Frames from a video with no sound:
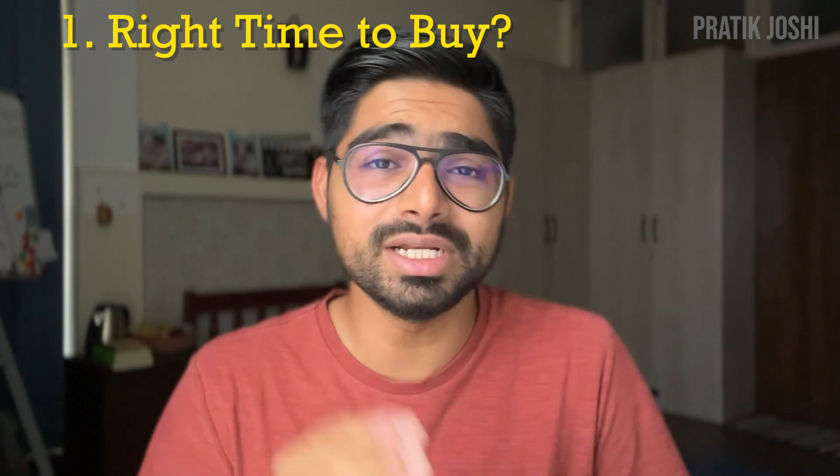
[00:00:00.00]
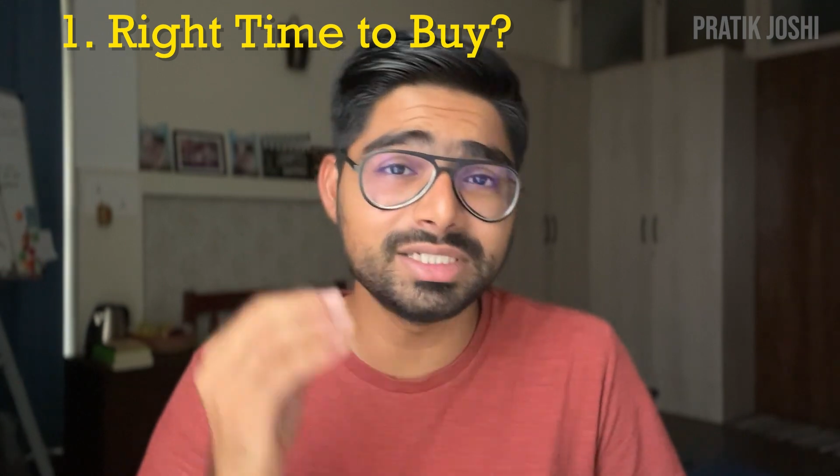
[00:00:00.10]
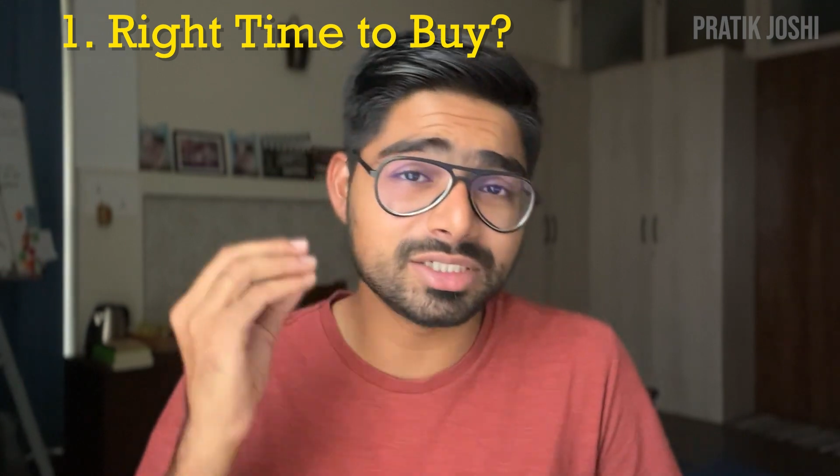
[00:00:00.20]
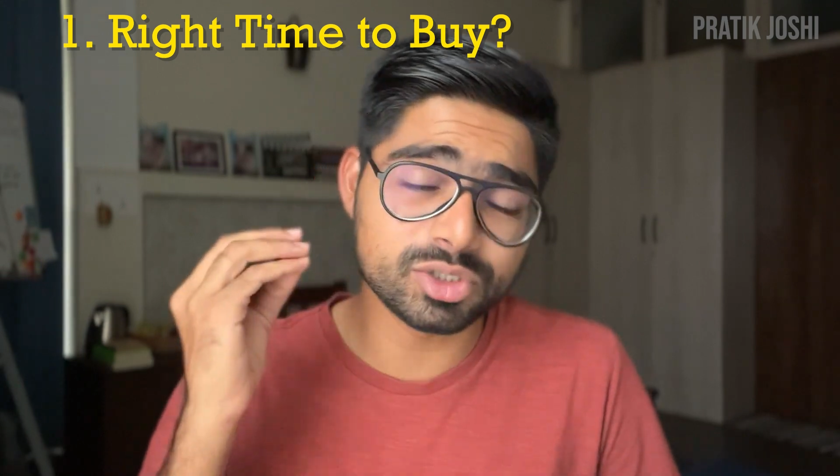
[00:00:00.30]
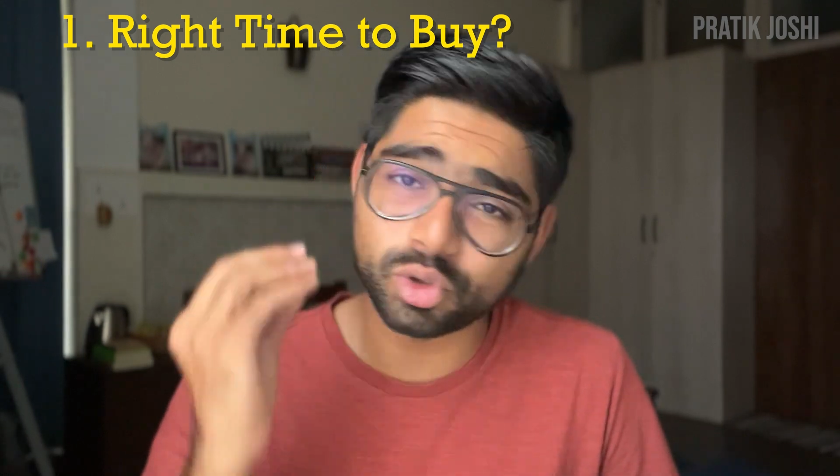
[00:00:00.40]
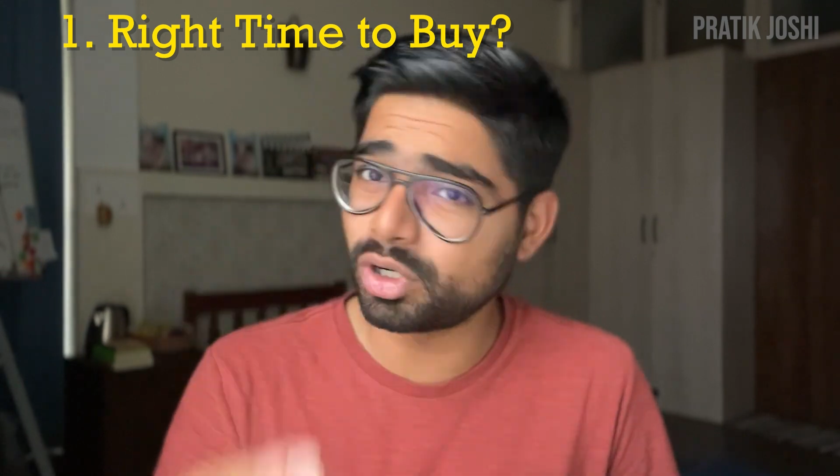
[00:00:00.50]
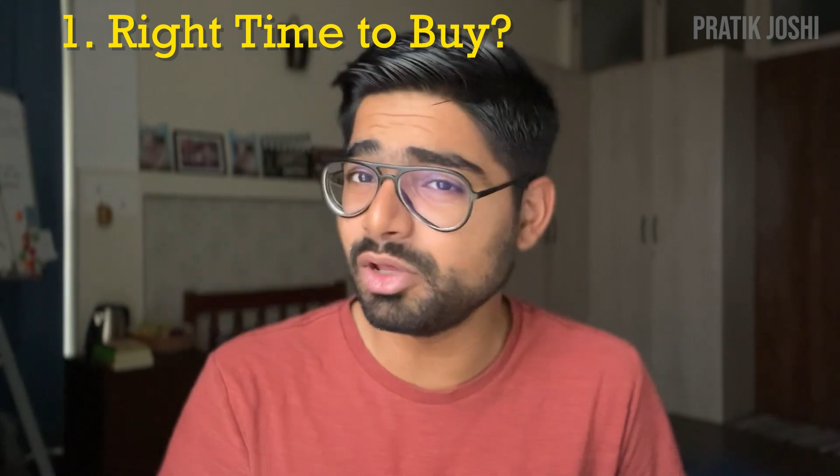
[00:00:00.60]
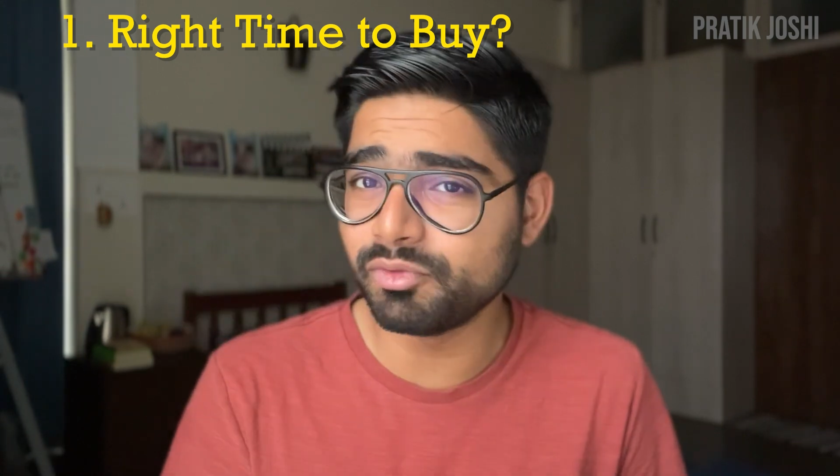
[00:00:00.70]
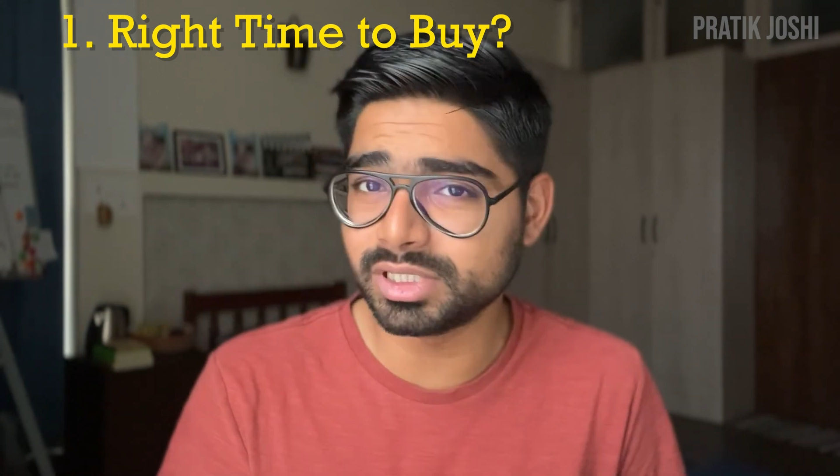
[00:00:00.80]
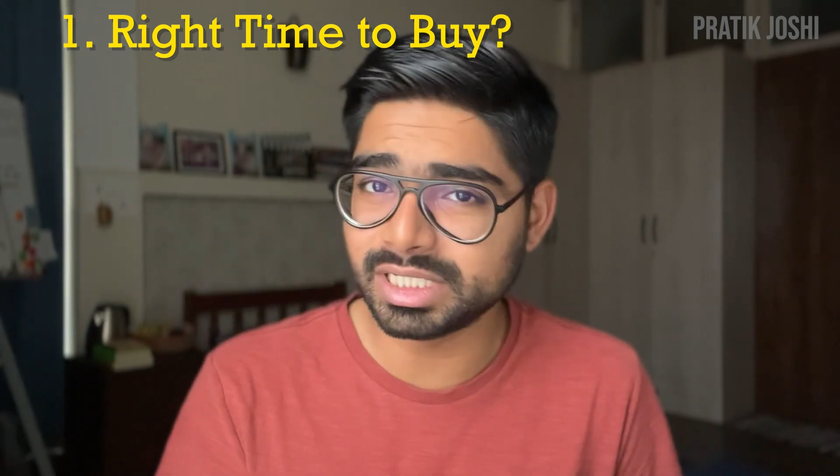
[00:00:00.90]
it's, it's totally
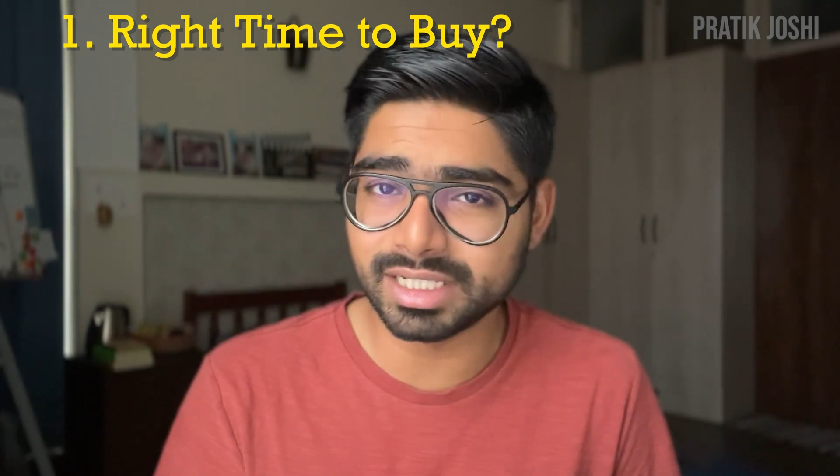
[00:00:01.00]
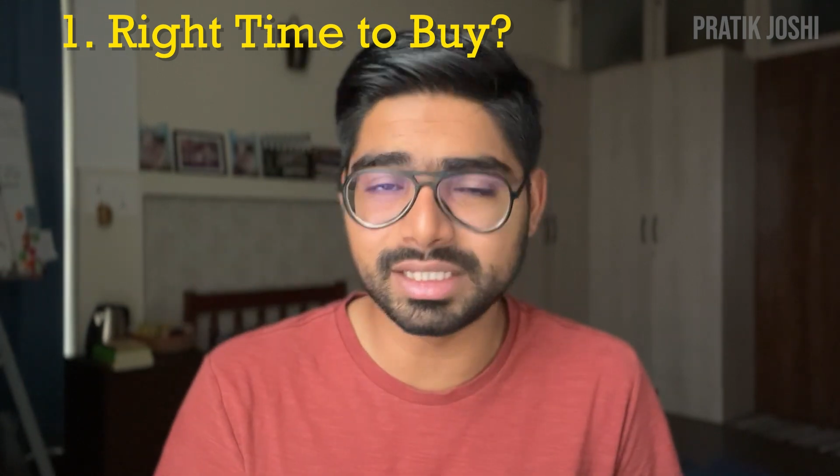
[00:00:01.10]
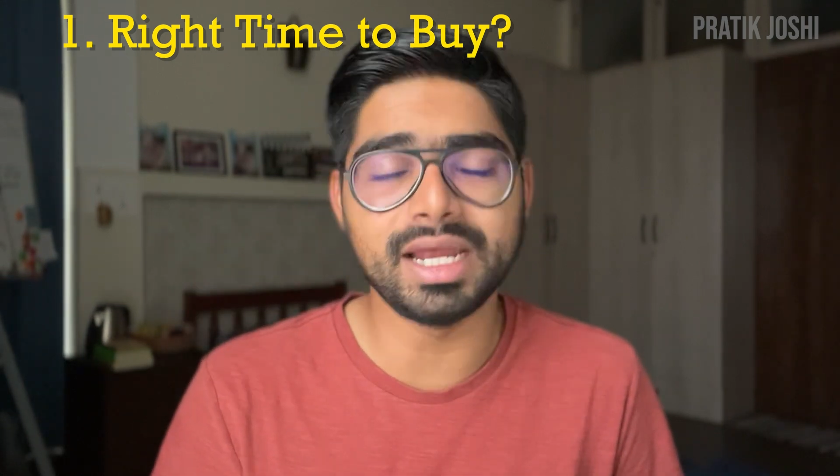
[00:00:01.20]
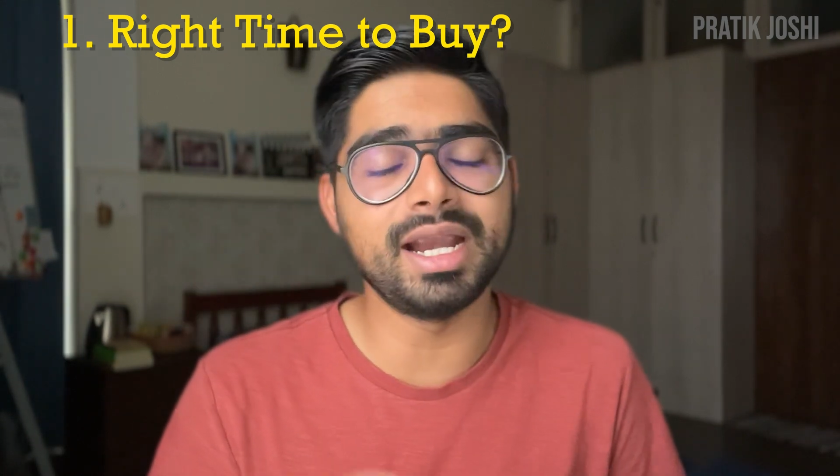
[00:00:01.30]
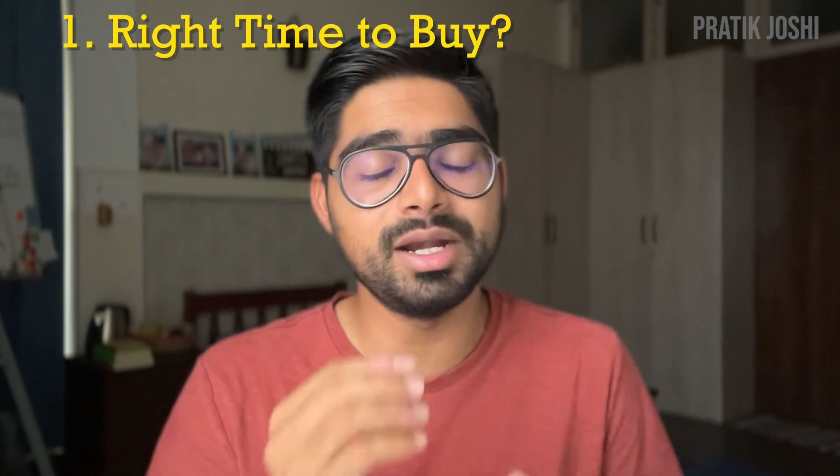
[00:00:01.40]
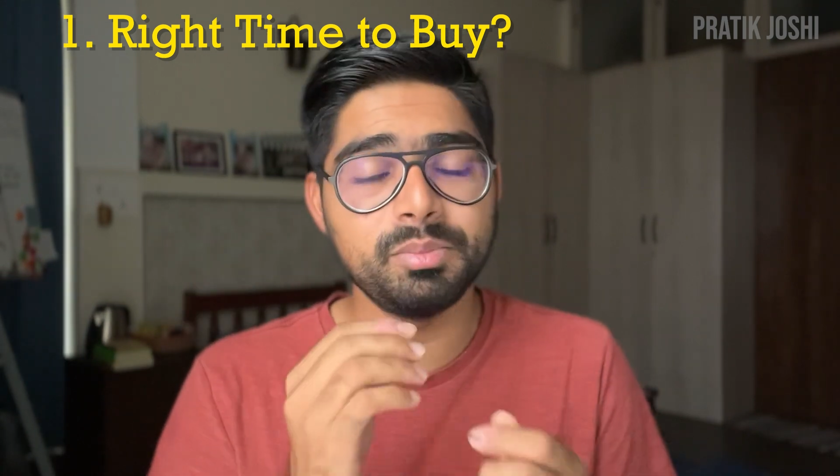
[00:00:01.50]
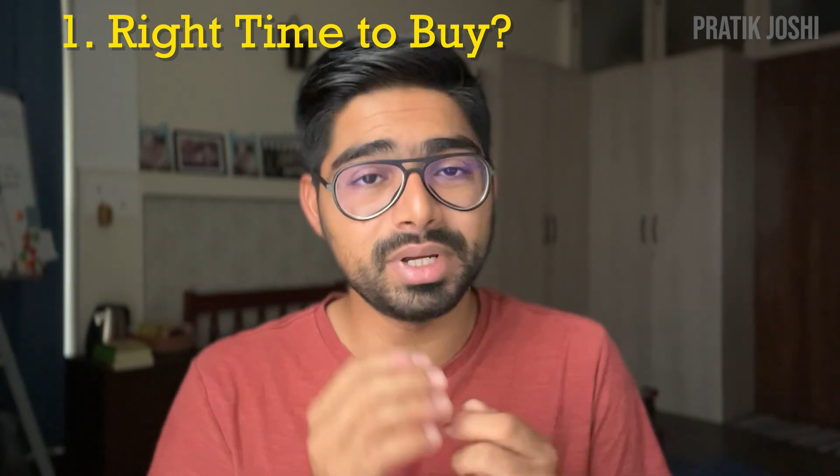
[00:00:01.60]
worth it at the end.